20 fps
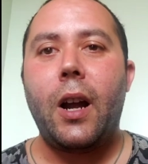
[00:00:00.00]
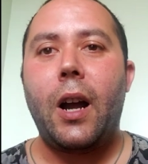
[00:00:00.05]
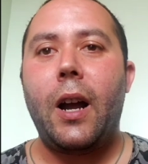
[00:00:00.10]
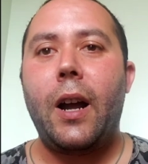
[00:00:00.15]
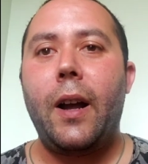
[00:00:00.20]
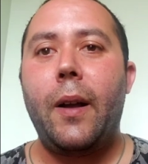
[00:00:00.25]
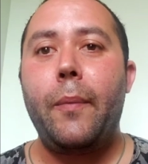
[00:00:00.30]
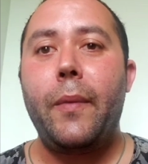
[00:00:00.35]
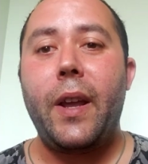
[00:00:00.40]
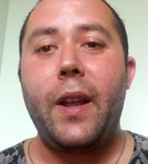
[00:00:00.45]

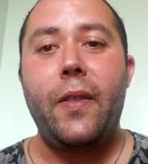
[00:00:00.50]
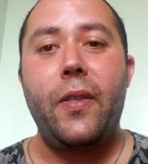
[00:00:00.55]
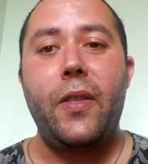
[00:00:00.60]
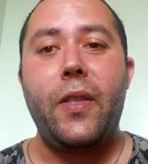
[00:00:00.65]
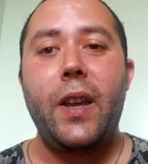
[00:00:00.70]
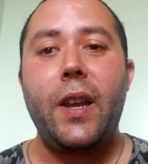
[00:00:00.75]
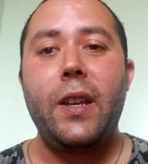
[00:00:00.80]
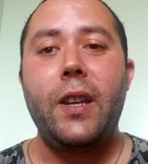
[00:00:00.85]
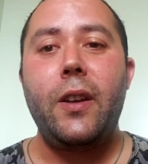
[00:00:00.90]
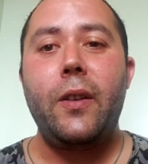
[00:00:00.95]
And
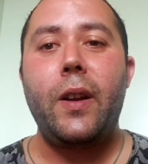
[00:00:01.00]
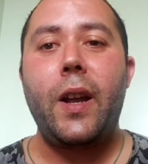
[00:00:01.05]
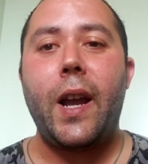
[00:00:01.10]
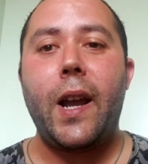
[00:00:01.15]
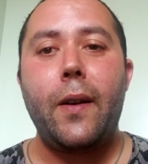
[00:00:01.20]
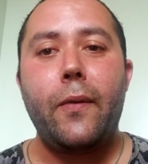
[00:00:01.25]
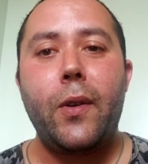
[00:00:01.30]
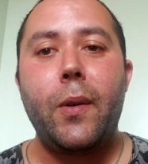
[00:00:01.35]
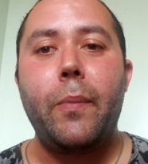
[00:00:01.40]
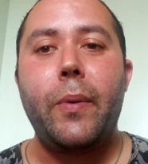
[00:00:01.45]
thank you to
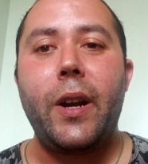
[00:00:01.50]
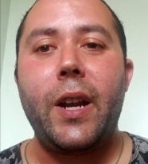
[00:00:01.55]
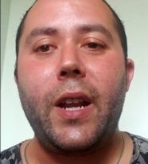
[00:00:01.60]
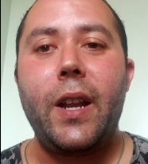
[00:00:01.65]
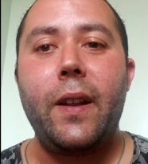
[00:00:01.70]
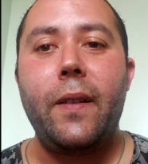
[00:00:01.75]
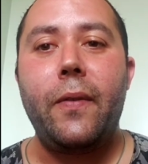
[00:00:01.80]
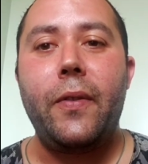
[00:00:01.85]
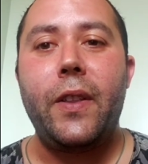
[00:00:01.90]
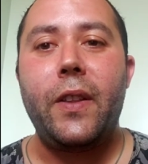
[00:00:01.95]

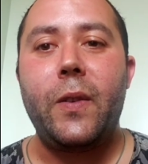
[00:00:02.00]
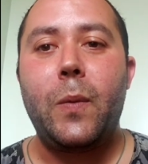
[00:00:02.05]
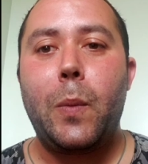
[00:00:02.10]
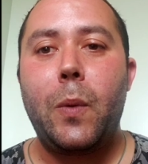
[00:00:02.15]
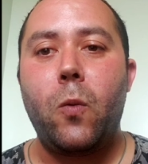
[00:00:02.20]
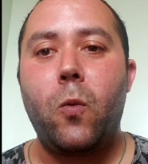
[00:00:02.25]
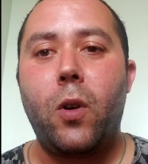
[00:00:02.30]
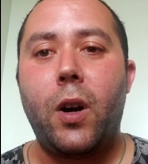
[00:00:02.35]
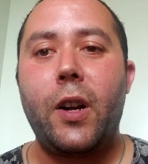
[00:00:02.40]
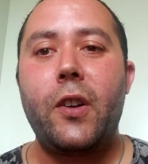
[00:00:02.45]
everybody that's
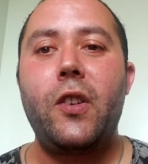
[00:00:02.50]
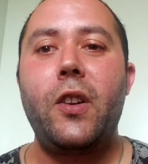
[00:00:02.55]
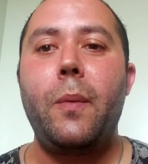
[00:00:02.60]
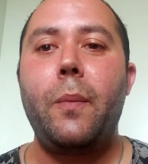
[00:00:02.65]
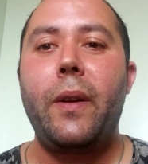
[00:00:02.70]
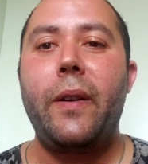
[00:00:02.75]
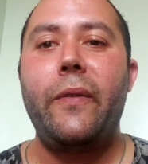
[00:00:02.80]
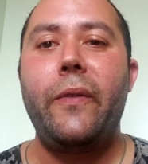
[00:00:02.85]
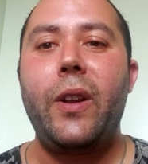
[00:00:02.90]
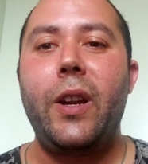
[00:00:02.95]
been
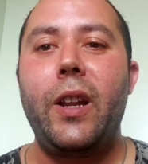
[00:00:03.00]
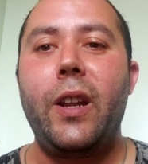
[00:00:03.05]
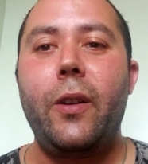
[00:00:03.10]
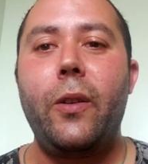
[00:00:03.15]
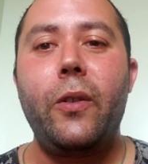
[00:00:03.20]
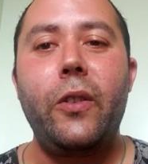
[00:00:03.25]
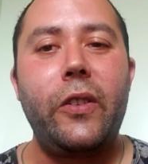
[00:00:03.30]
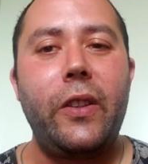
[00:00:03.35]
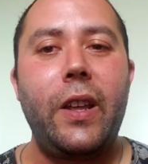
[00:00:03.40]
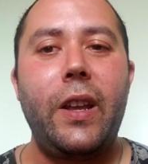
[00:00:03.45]
watching my
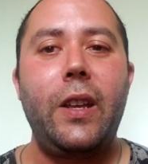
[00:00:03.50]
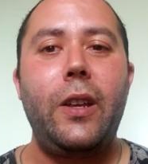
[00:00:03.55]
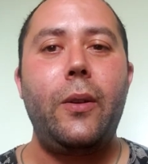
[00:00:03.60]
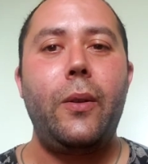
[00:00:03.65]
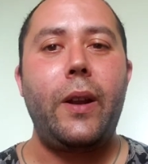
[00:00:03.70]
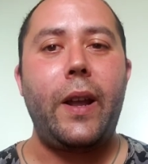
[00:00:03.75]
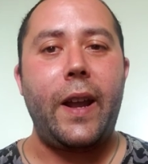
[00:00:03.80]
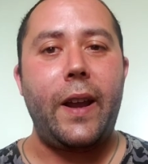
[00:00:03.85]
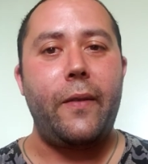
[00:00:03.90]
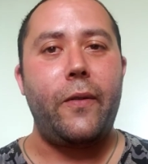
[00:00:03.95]
videos. Thank
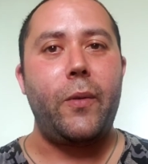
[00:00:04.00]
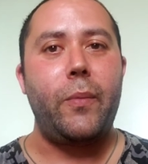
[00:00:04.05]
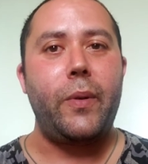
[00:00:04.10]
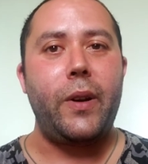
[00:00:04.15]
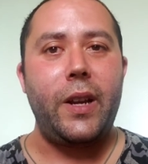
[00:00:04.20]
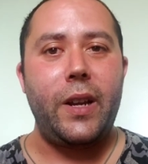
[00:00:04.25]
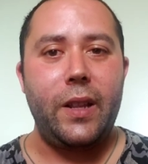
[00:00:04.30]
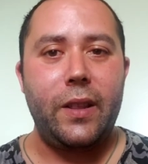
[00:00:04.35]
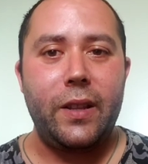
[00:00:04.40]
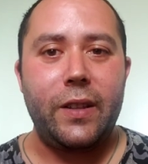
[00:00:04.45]
you to
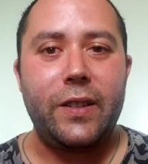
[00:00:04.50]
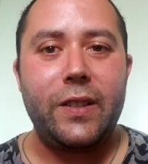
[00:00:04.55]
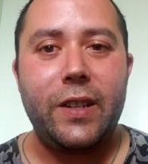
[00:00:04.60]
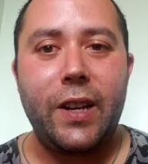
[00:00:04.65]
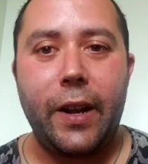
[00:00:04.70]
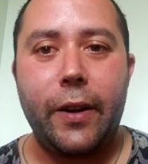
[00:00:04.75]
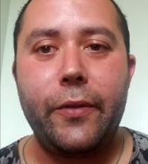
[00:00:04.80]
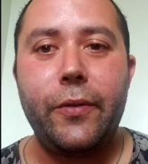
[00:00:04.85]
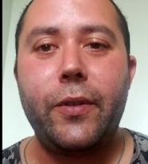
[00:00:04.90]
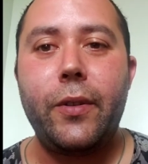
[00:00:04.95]
everybody that's
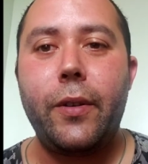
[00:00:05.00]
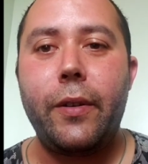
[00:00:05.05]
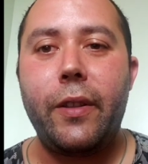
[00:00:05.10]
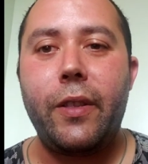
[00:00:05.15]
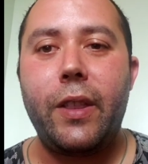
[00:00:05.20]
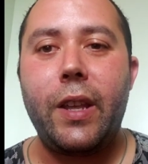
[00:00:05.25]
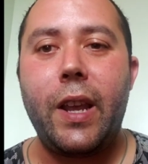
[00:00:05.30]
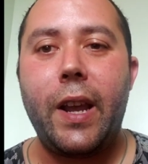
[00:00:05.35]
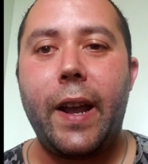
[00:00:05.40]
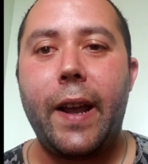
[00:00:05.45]

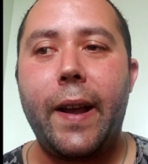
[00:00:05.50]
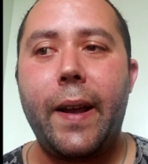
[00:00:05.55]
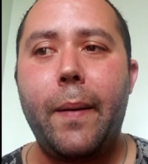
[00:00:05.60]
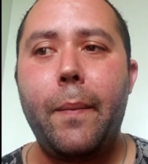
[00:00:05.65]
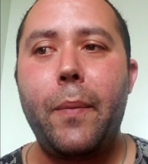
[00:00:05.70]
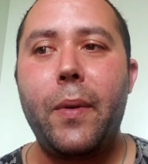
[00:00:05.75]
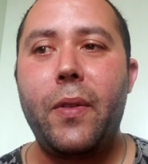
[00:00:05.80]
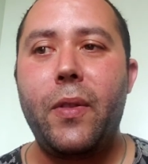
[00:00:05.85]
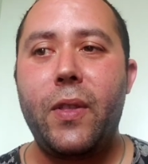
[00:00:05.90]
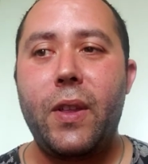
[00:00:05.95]
downloaded the
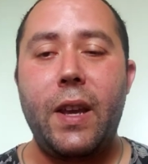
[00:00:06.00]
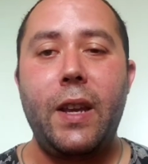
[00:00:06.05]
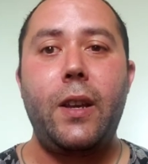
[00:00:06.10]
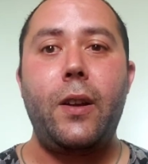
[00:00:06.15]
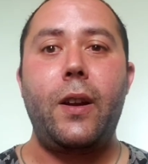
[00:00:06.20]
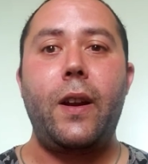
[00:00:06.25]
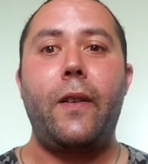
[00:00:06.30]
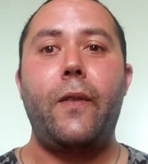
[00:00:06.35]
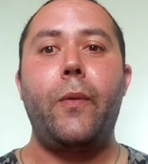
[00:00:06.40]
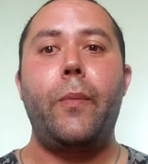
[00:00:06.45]
app. And thank
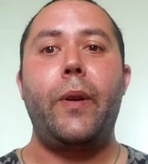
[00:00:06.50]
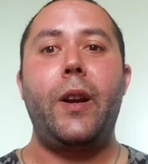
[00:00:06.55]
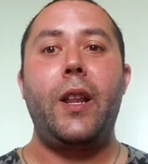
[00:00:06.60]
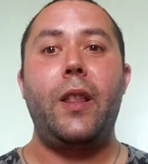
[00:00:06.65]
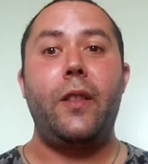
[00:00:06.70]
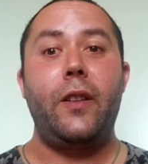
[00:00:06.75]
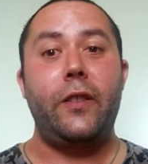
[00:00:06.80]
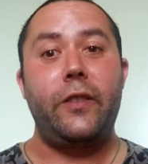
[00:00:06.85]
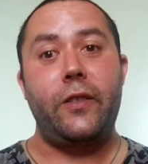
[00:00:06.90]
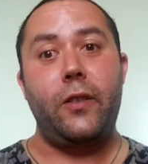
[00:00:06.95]
you to everybody
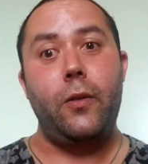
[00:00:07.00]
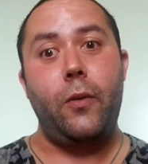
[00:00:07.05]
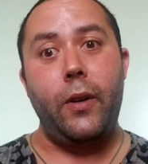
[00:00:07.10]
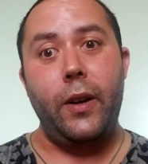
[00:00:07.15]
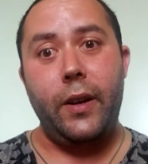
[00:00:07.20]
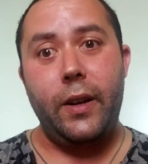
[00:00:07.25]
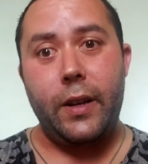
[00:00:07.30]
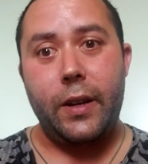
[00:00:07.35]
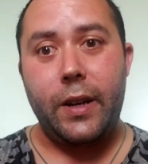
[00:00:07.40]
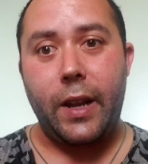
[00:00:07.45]
that's
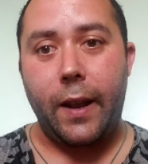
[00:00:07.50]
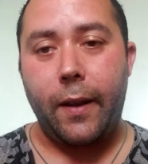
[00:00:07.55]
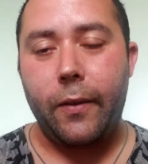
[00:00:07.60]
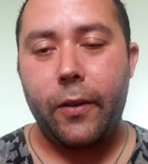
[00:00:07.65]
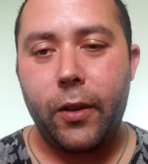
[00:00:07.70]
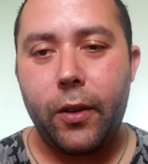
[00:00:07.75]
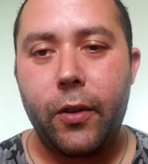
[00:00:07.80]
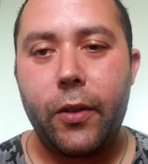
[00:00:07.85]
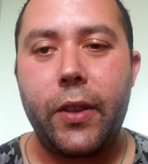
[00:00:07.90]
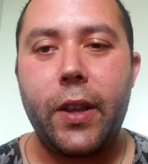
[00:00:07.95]
going to
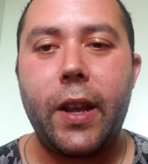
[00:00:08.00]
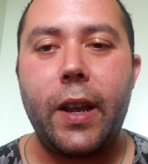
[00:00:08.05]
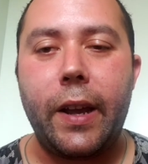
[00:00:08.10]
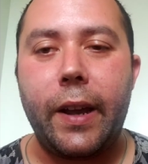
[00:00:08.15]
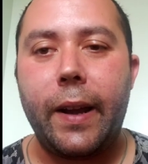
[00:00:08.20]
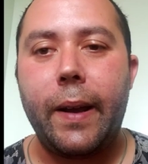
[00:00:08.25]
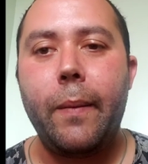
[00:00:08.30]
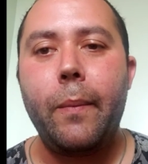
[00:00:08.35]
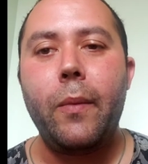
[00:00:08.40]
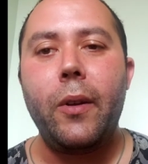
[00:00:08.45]
download the
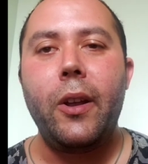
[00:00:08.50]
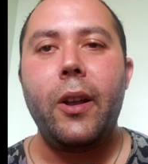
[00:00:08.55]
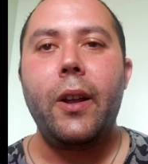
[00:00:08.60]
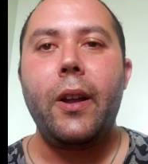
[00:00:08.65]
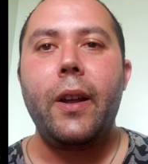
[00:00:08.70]
app.